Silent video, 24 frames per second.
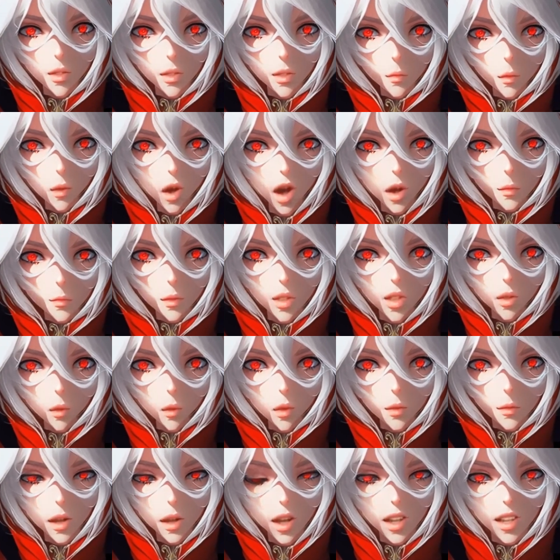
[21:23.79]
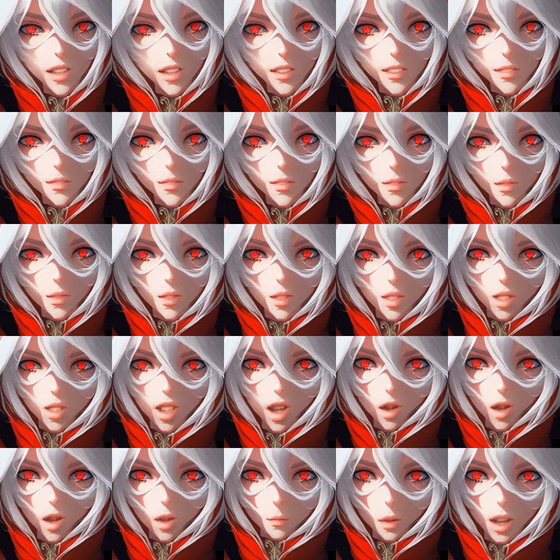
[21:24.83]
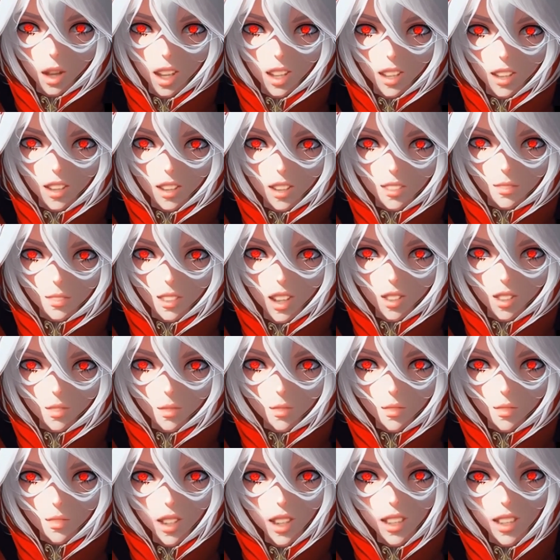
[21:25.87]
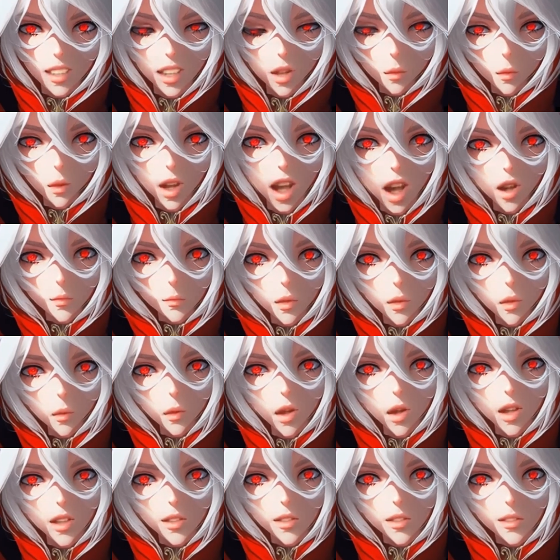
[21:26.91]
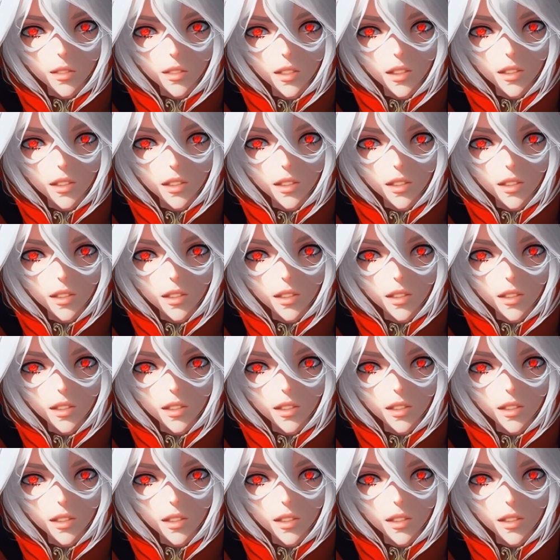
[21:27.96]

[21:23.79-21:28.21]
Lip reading: The promise we made, to share our pain and the understanding we have between us.